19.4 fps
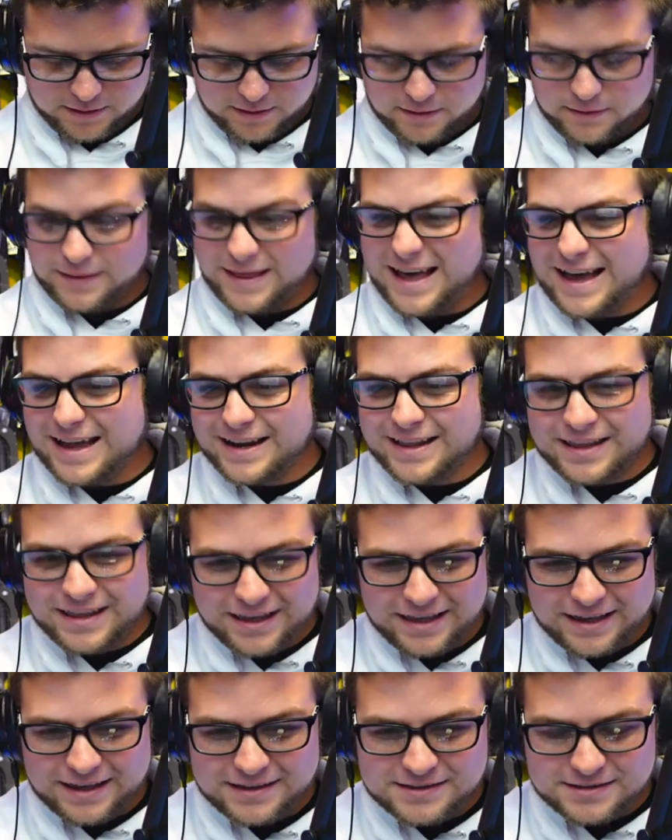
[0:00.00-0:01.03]
That
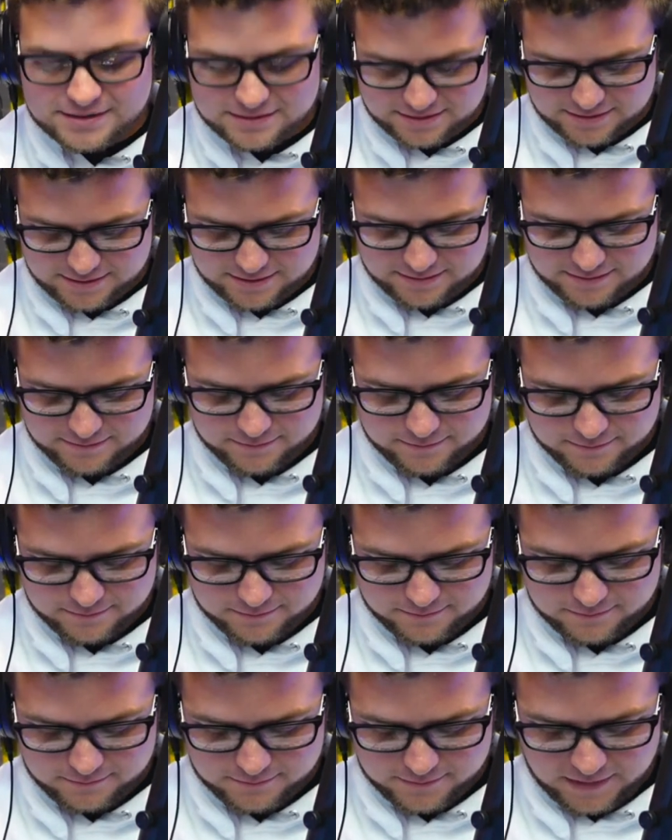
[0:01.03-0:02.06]
is
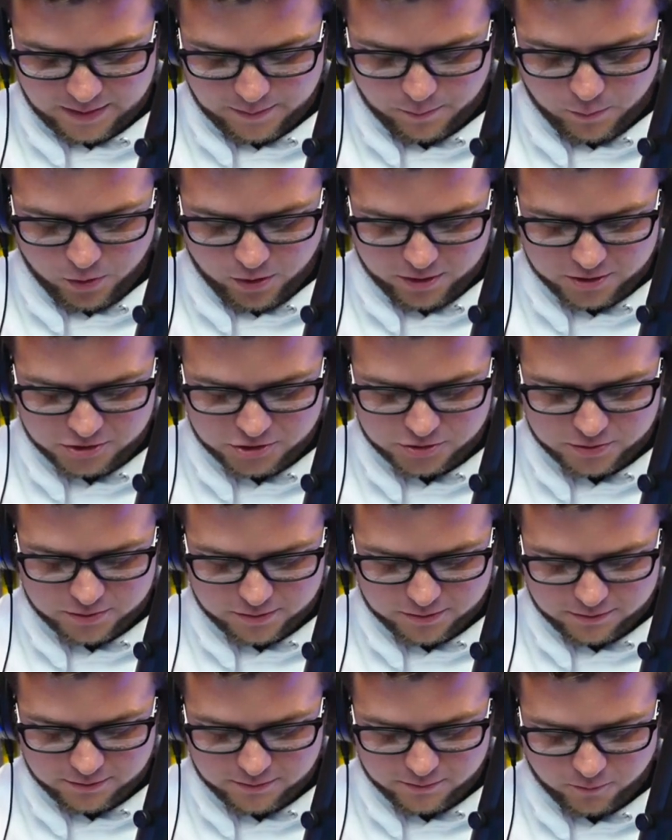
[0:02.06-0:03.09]

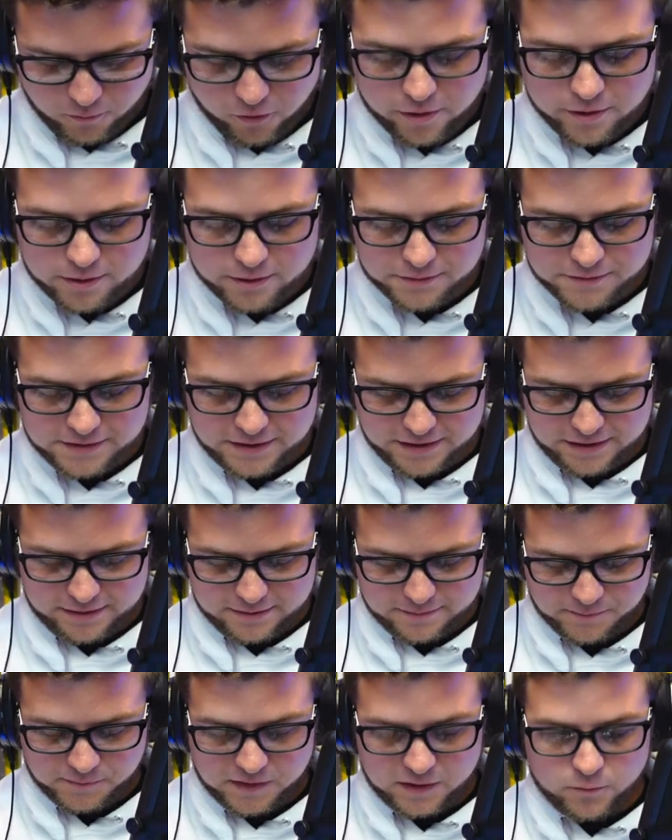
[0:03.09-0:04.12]
Marshall Royalty.
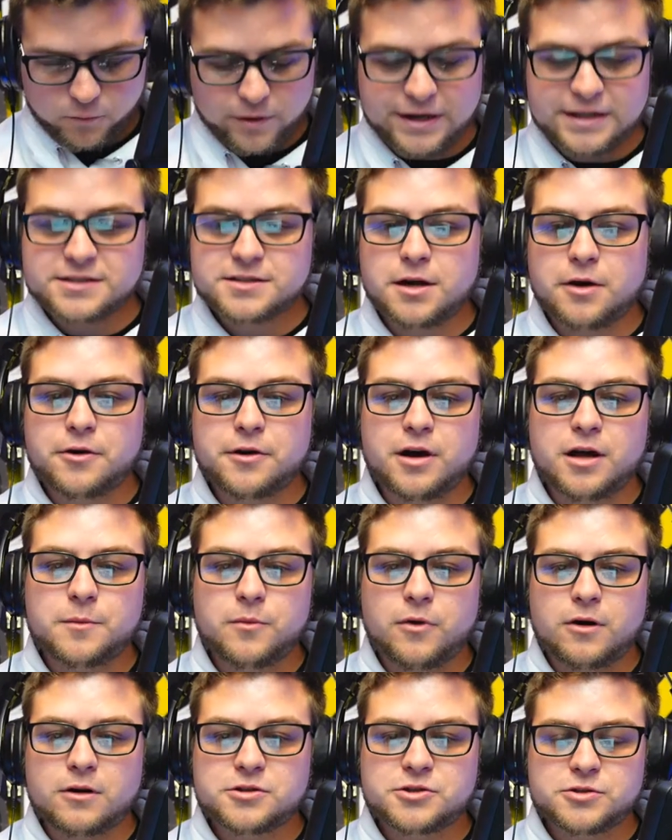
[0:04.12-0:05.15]
What is going on,
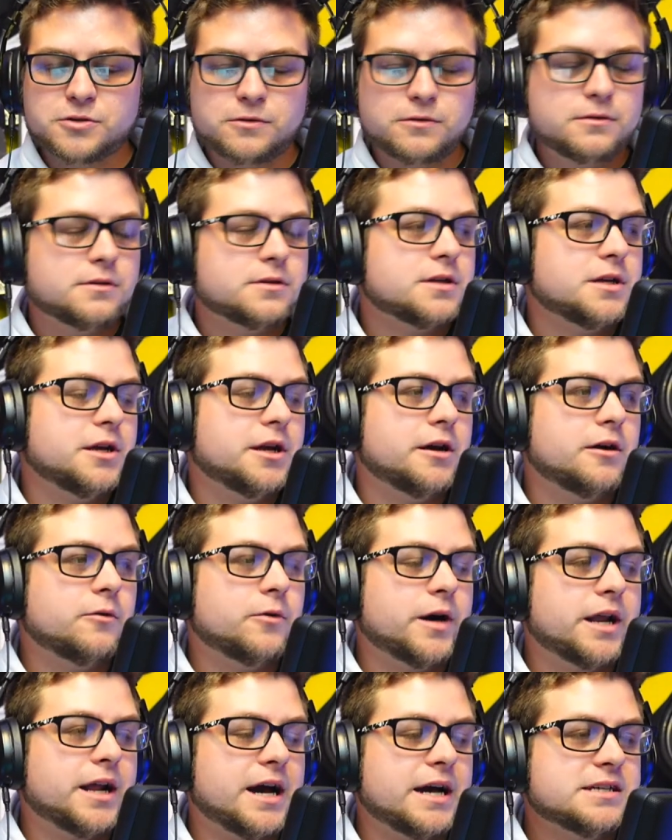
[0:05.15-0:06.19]
Marshall? You know
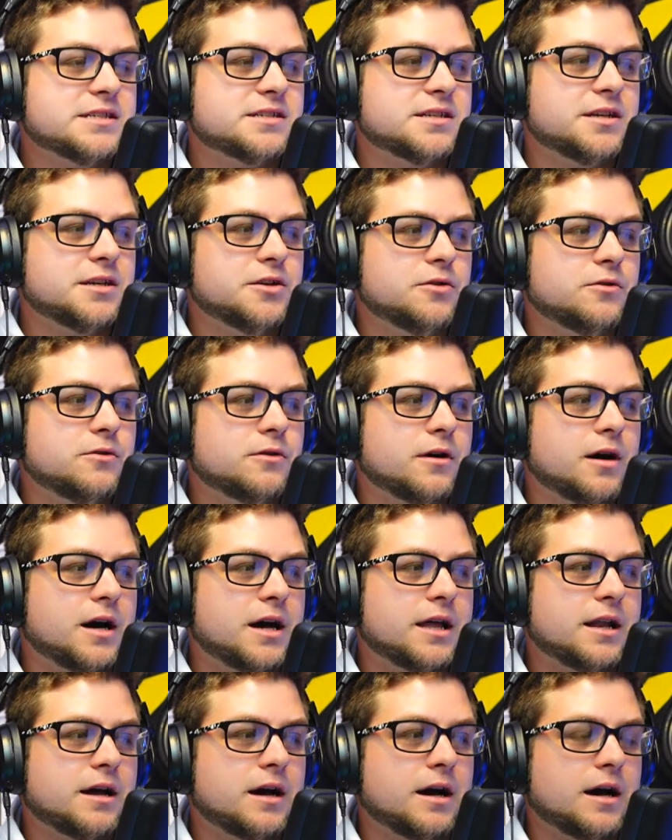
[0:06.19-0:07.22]
what? I seen you
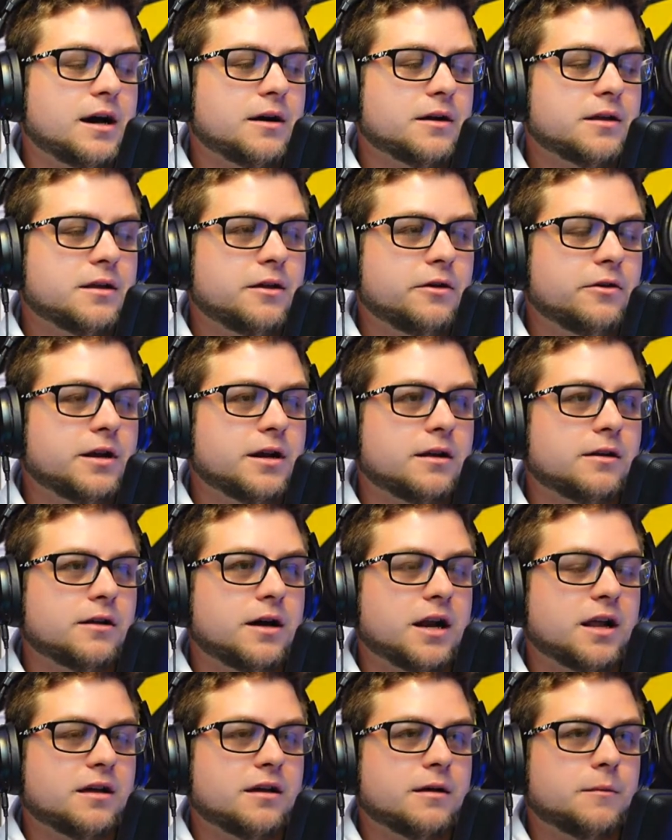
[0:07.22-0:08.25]
got uh, you did a
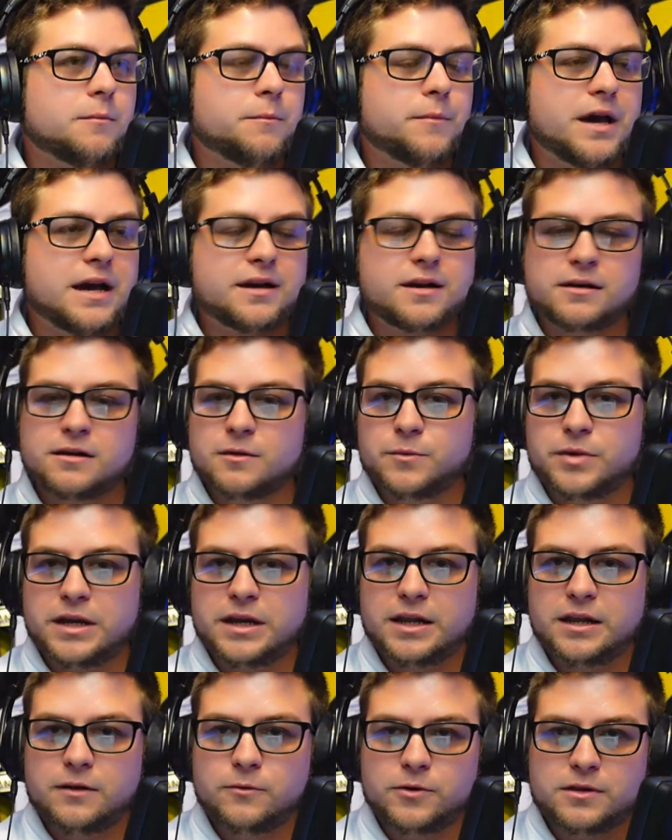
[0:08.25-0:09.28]
lot of MECA
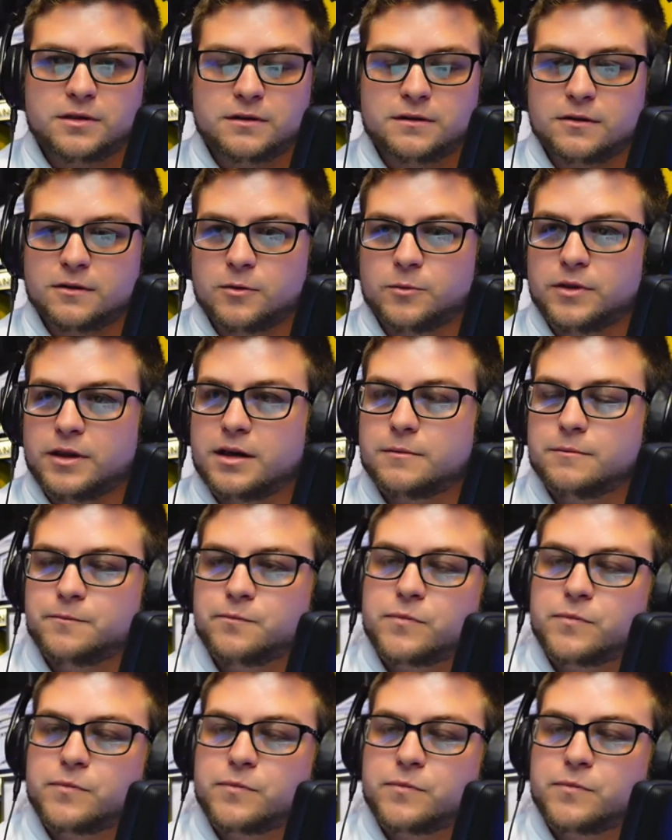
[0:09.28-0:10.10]
competing with the Term Lab.